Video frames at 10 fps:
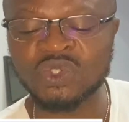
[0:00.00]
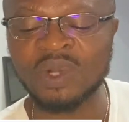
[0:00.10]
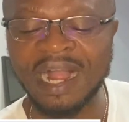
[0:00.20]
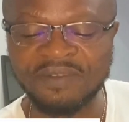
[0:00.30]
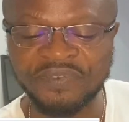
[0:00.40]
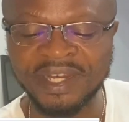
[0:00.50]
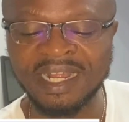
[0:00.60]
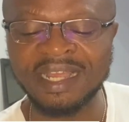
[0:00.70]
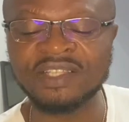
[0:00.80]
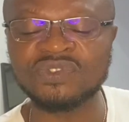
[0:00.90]
to
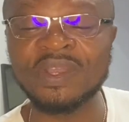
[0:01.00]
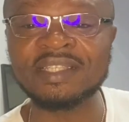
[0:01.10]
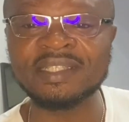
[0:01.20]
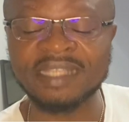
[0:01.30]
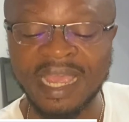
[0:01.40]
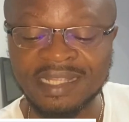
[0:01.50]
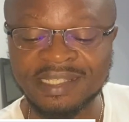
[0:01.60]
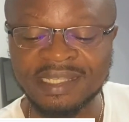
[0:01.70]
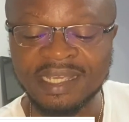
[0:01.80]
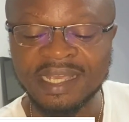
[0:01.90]
Africa in 2030